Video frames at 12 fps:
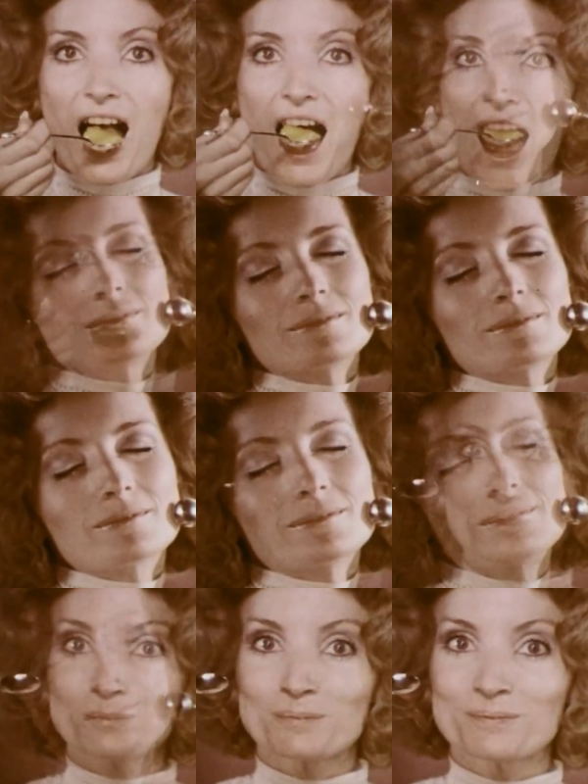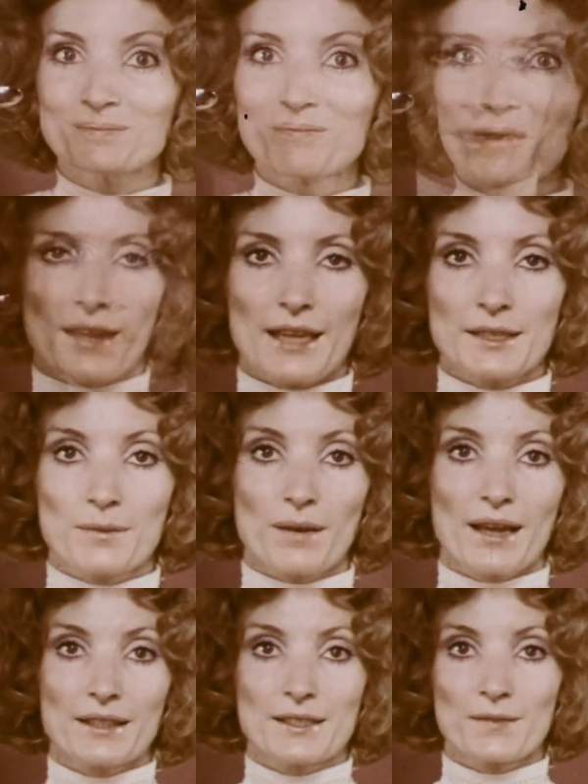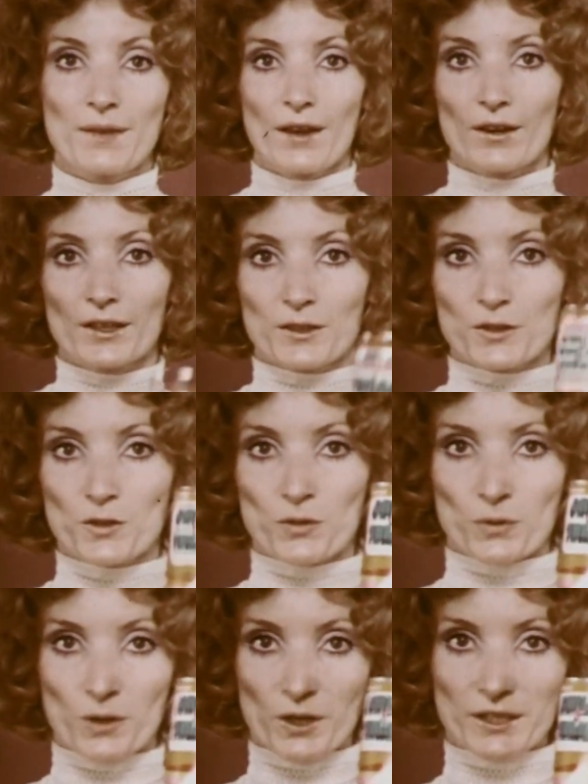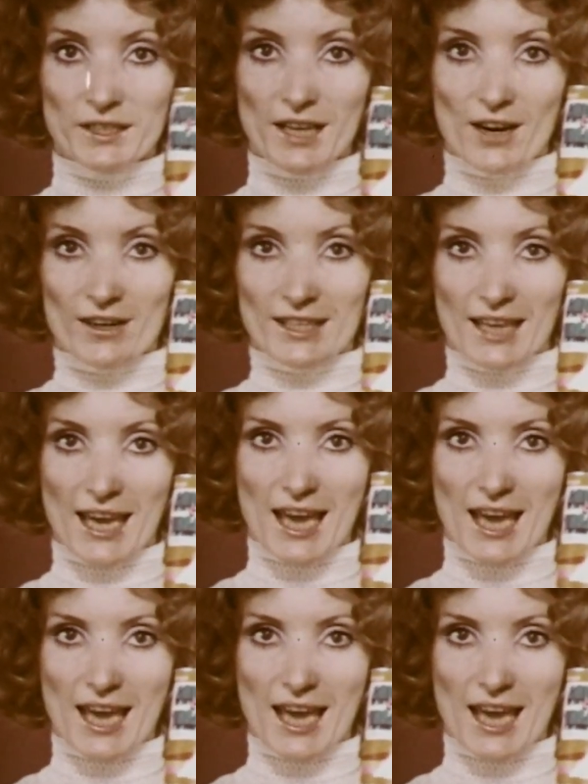over inside you. That's why this very extraordinary